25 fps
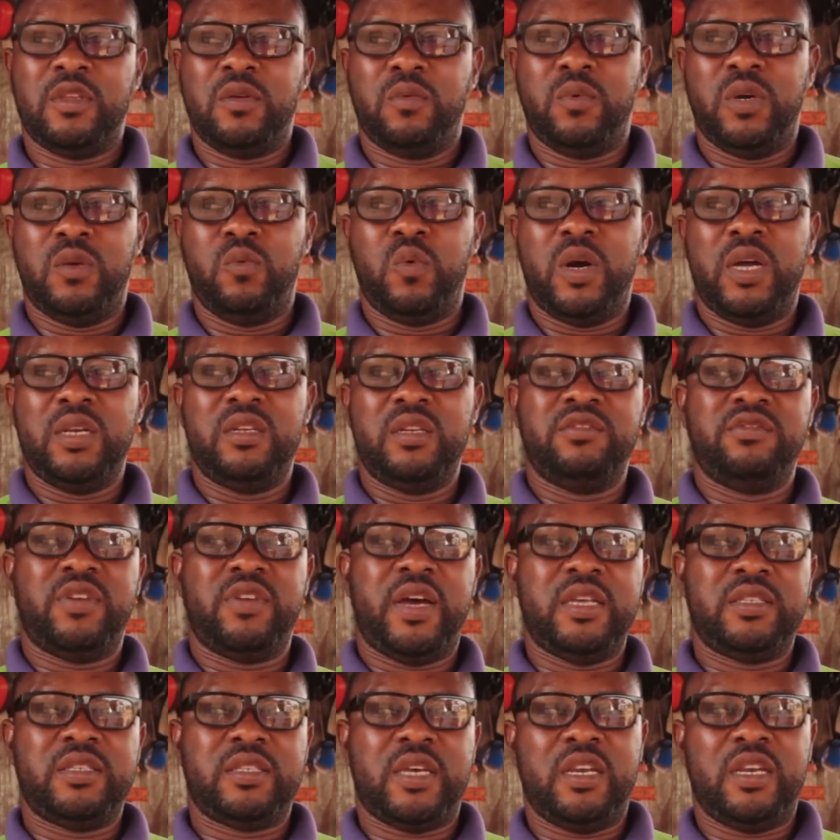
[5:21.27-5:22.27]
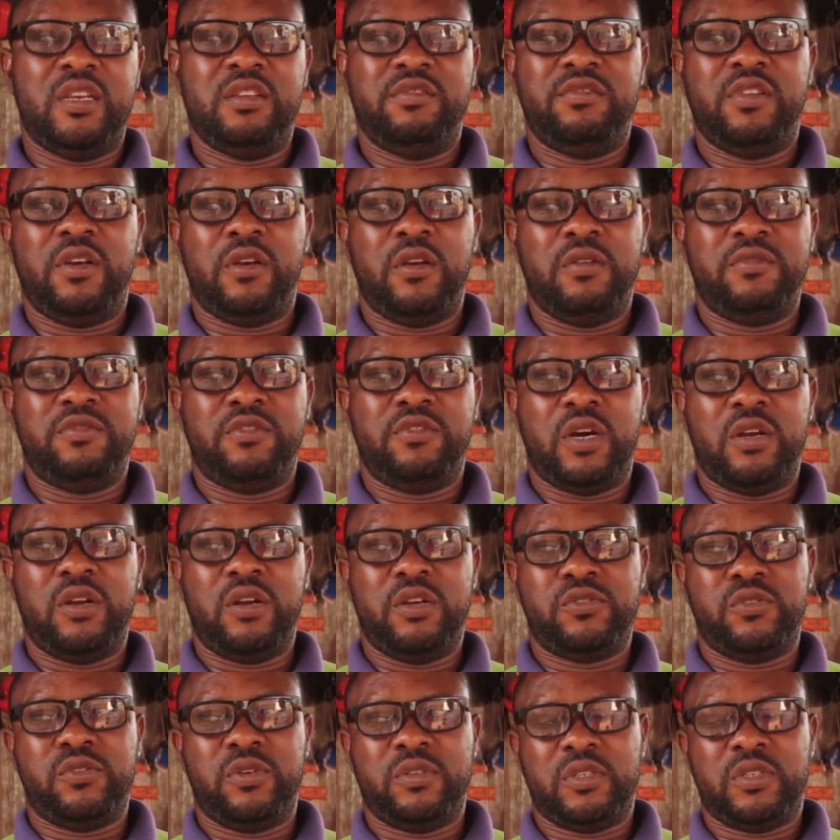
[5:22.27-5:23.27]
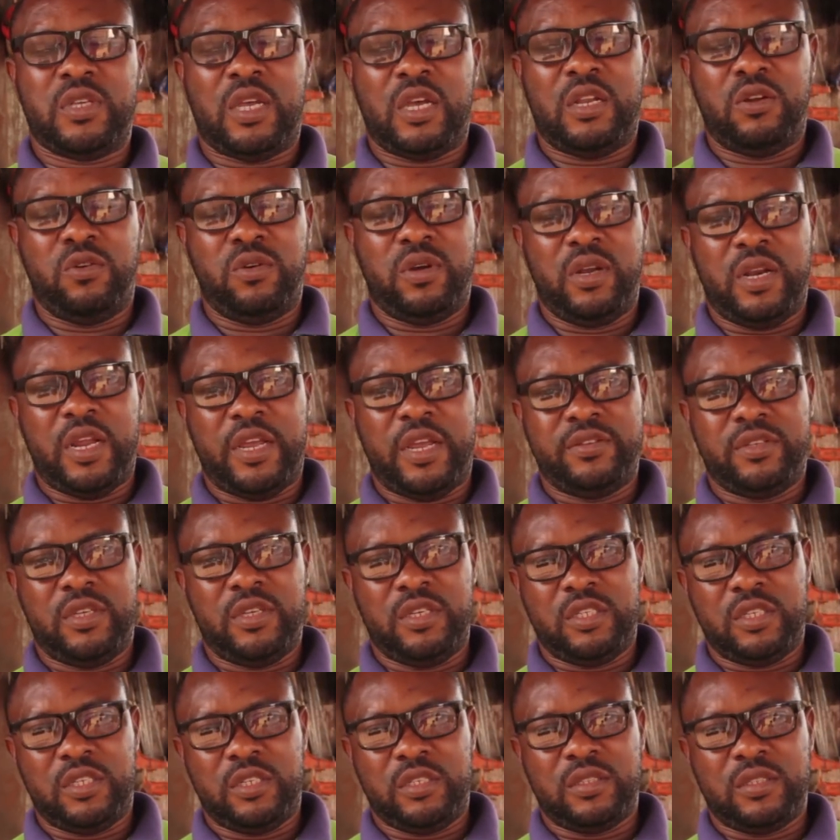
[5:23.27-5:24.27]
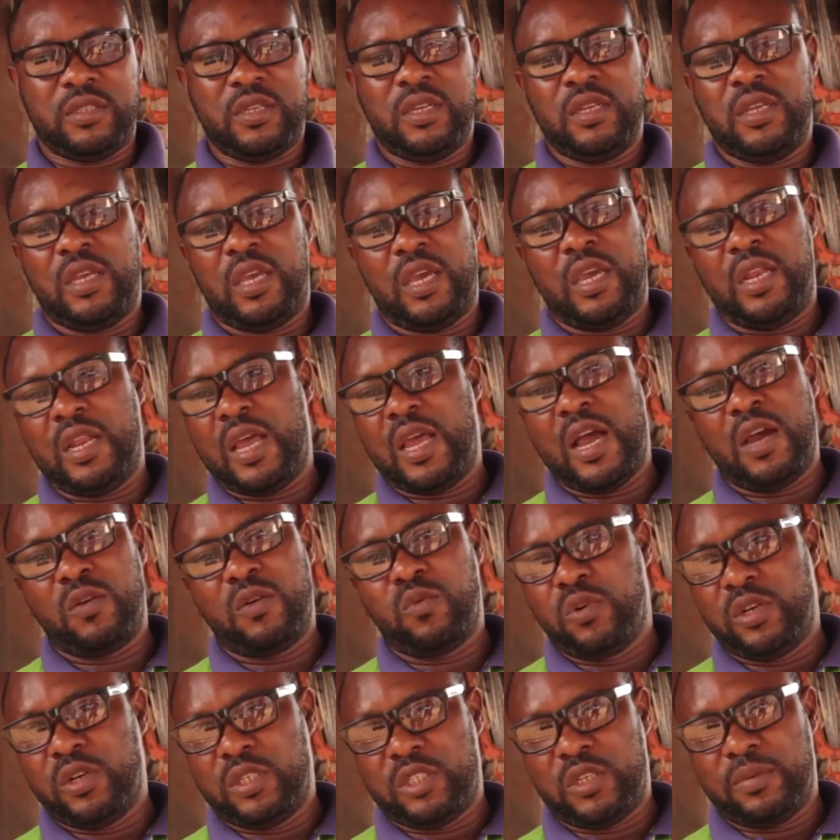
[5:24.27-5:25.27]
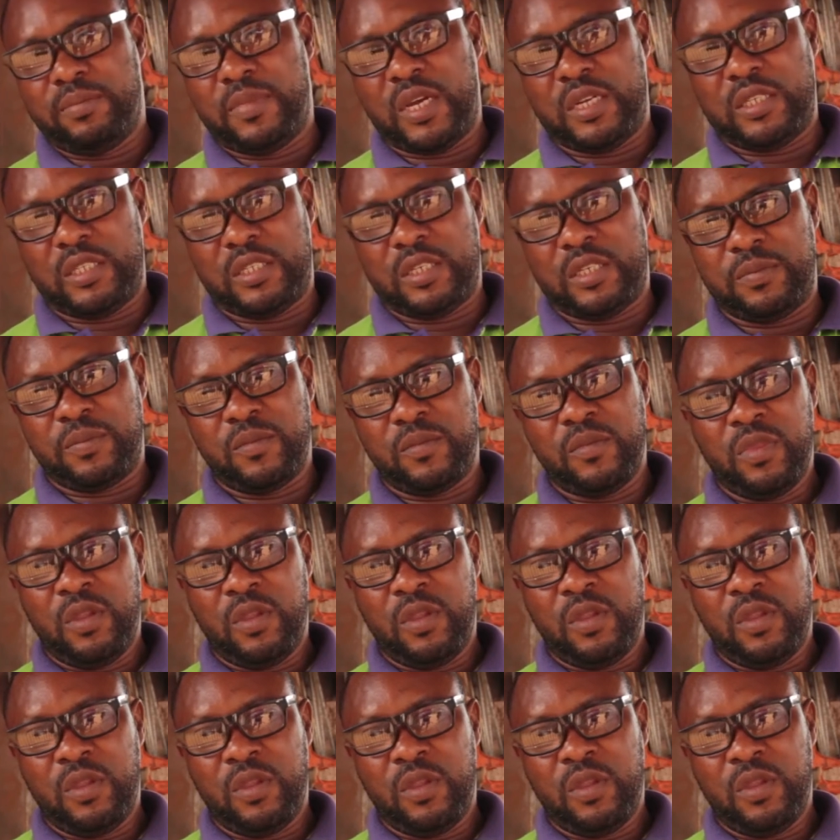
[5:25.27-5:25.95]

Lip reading: with one device I develop for an organization, and hand washing machine,